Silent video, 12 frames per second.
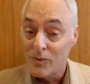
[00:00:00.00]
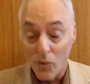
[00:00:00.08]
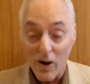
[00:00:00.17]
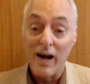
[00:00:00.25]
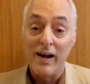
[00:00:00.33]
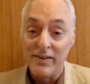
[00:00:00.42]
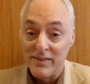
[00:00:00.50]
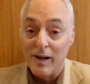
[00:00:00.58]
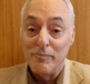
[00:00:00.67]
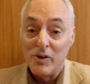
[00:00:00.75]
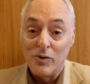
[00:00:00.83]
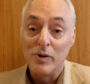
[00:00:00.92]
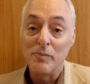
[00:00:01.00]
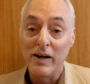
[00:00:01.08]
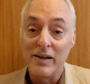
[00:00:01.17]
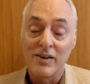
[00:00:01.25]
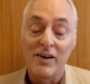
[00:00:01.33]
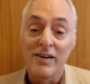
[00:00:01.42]
w we
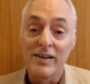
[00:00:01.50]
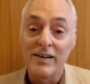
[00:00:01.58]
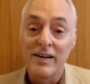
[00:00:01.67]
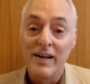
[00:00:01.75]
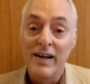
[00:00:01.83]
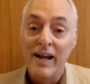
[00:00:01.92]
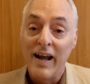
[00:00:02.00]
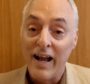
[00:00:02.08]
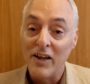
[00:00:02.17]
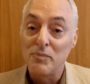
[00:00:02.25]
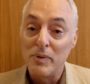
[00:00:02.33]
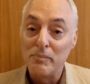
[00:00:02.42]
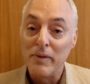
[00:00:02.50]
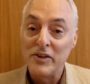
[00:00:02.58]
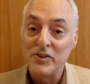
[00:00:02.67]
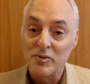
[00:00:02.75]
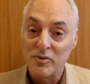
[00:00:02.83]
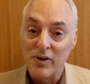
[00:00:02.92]
might call it, has been
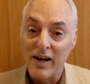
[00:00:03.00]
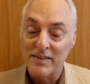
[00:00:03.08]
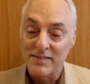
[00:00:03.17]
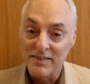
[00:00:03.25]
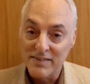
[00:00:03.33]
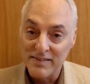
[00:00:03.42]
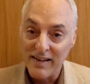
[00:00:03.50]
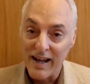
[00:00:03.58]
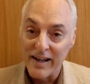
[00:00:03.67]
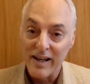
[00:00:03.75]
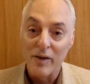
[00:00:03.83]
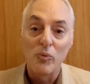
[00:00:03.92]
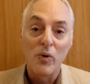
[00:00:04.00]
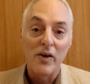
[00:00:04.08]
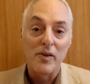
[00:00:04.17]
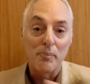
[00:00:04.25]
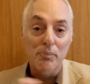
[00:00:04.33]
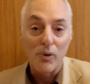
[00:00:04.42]
measured for x instead, and where
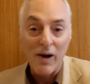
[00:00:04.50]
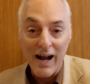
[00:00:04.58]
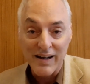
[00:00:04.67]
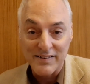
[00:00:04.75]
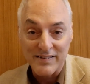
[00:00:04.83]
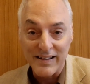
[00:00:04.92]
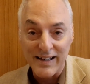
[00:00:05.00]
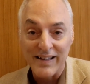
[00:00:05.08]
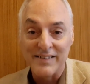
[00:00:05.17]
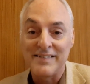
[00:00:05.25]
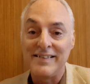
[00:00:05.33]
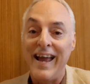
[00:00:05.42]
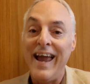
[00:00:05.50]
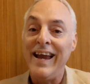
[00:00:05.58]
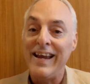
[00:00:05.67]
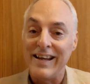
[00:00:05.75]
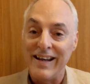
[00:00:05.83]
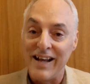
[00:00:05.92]
the proxy is
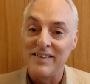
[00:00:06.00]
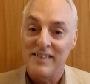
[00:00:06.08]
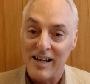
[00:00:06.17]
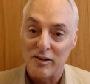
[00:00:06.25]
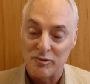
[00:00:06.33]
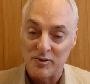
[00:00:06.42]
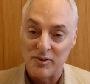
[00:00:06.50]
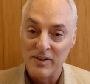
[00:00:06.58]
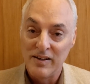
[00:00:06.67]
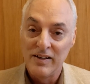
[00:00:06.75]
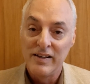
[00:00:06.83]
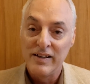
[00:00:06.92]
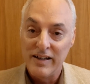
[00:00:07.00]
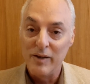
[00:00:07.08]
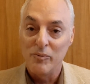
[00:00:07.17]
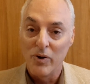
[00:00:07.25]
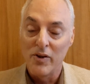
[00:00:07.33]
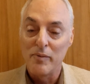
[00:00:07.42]
taken as if it
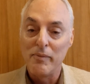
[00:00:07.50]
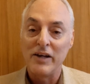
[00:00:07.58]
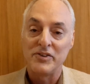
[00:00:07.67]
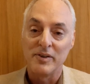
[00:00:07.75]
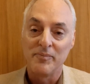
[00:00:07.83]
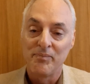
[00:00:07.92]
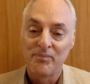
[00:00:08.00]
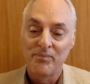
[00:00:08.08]
were the measure.